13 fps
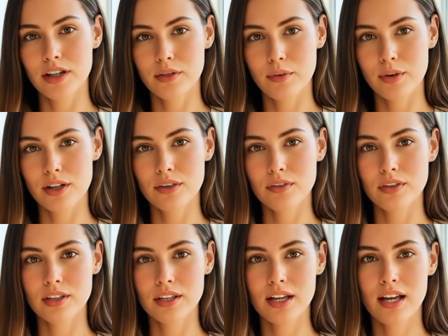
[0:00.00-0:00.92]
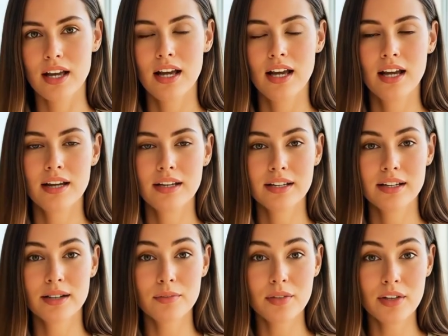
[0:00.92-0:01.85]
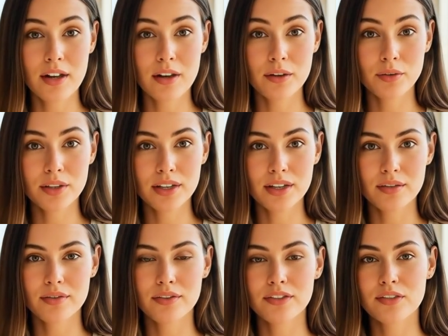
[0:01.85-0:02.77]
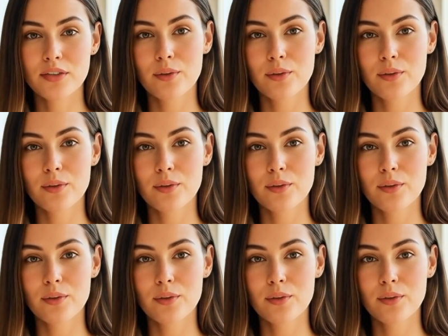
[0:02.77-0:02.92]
"Such unusual eyes," they'd exclaim.